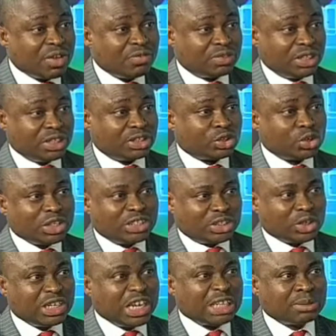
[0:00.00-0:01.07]
15th.
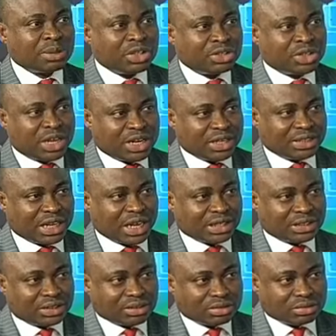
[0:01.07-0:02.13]
So the expectation is
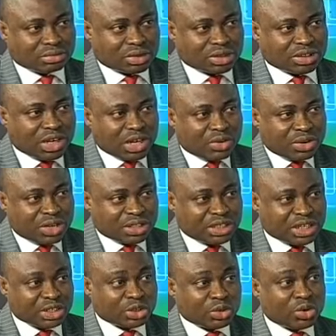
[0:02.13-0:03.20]
that
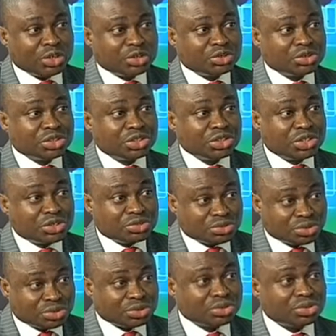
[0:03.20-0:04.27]
liquidity is going to
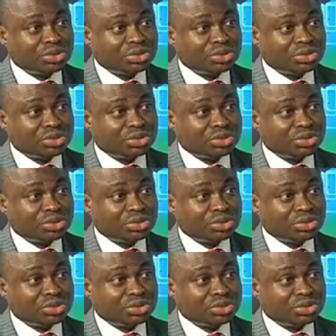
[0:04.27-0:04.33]
reduce